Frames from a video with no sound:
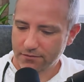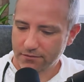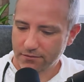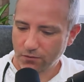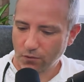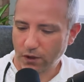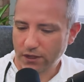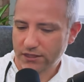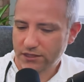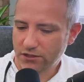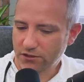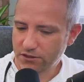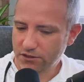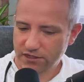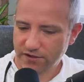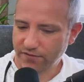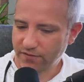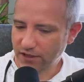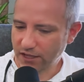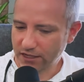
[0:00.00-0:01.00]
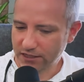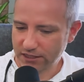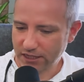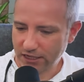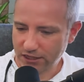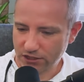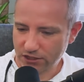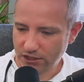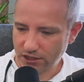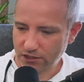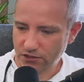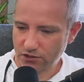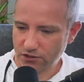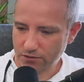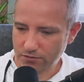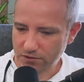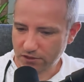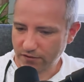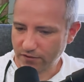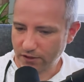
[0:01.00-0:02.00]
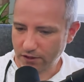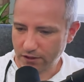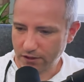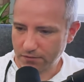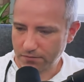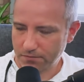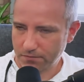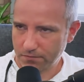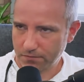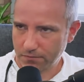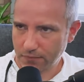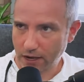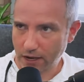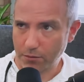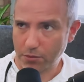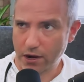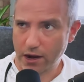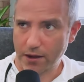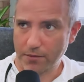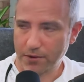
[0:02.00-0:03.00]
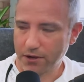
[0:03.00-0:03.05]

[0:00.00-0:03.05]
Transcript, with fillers: Western civilization in terms of the Abrahamic